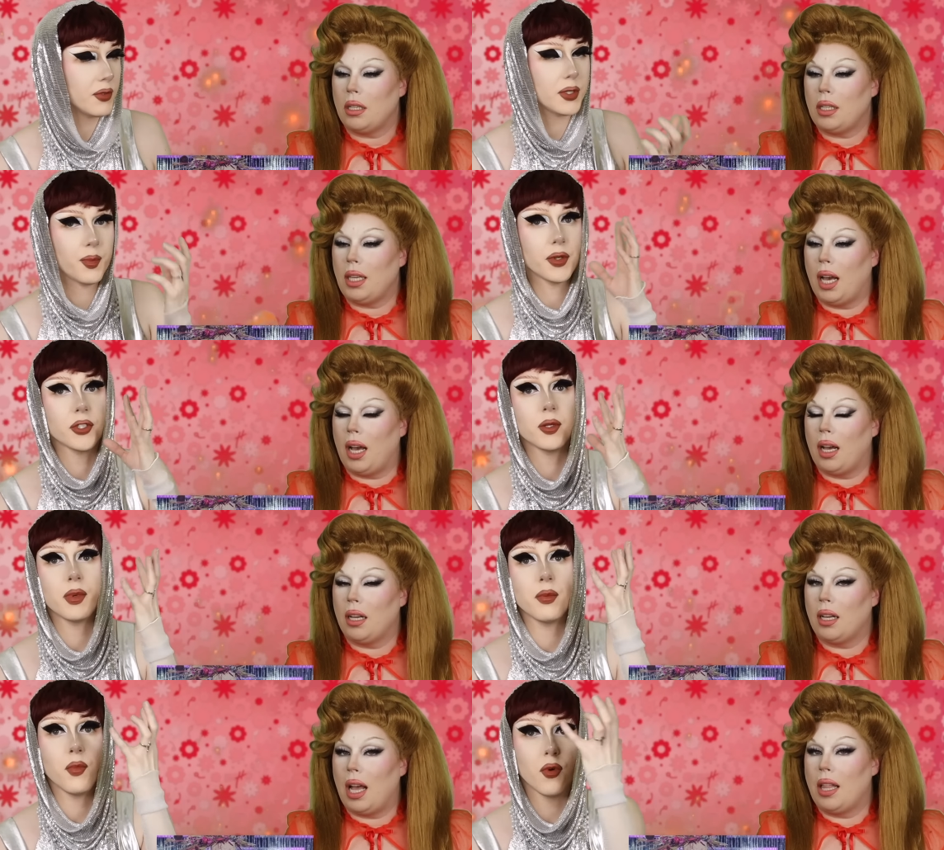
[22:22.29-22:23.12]
Speaker 1: It was supposed yeah.
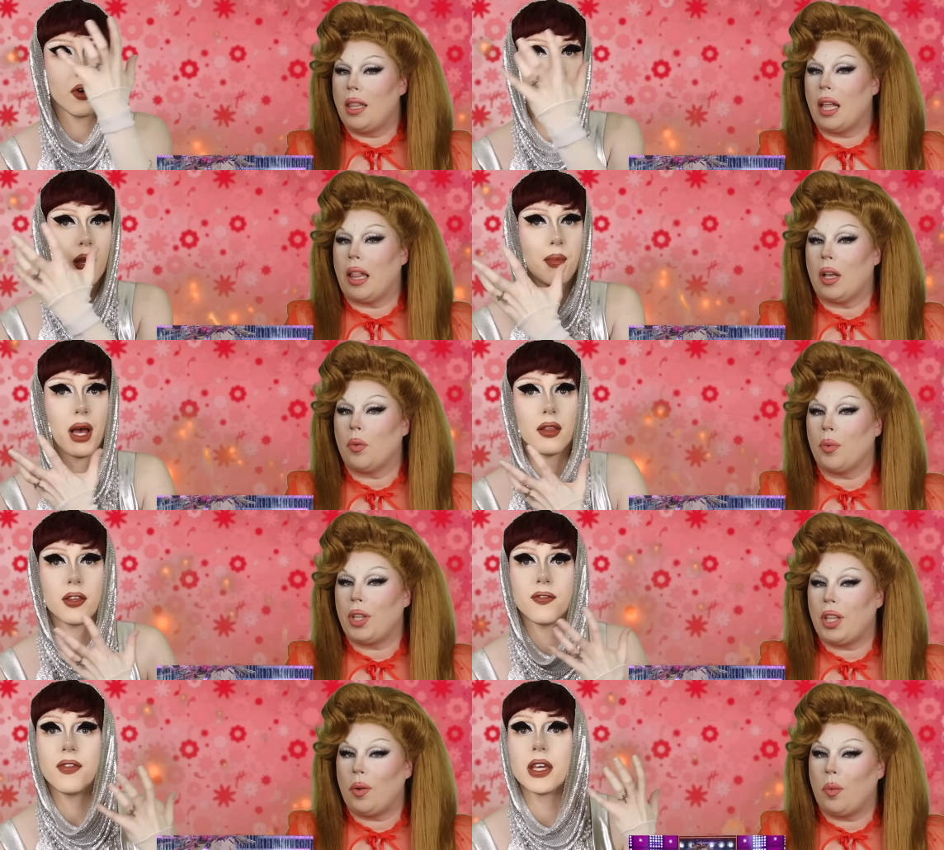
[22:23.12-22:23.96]
to be more they, like,
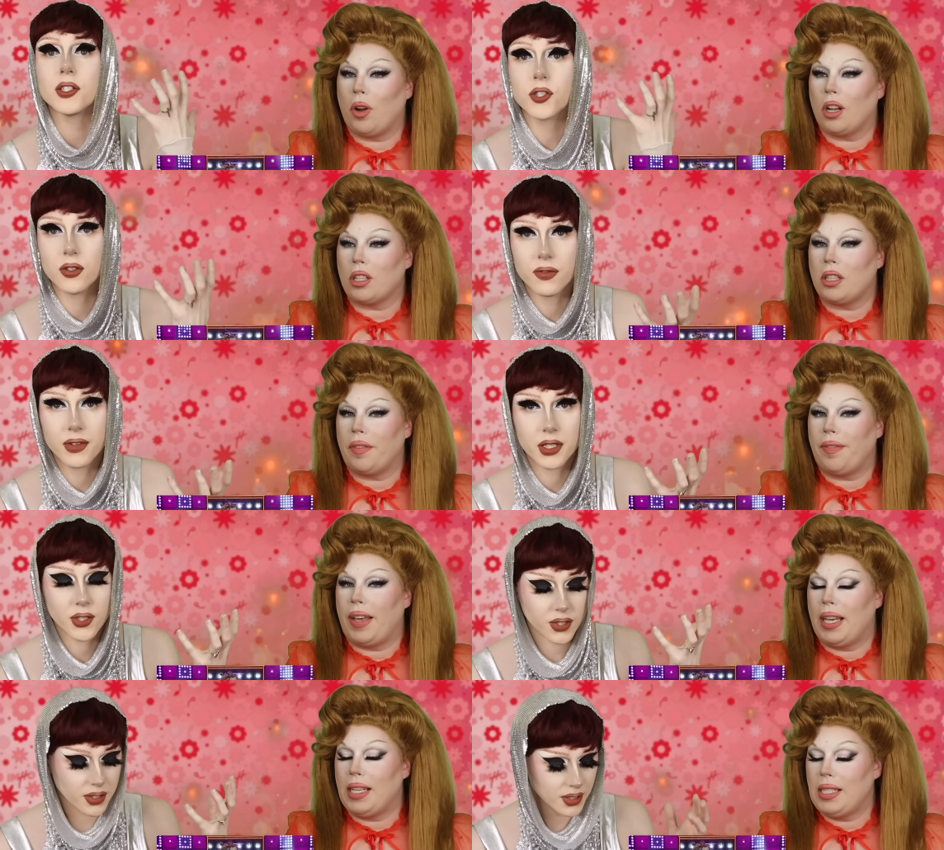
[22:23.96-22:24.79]
about really the facial the
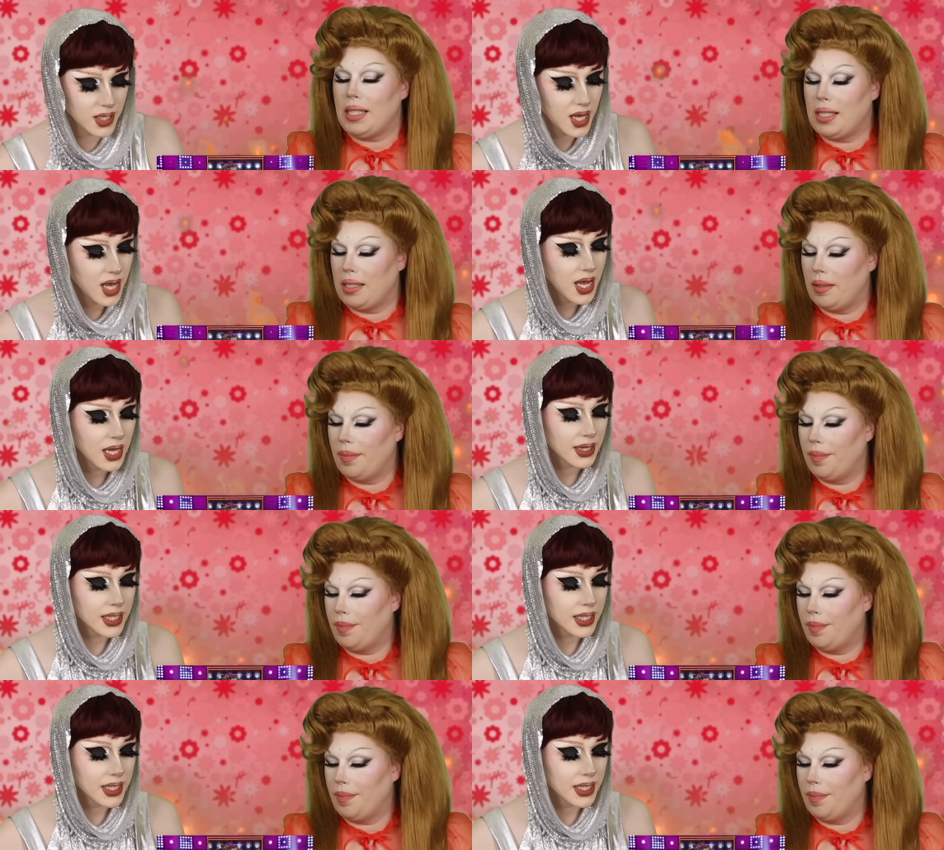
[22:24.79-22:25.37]
features. Face.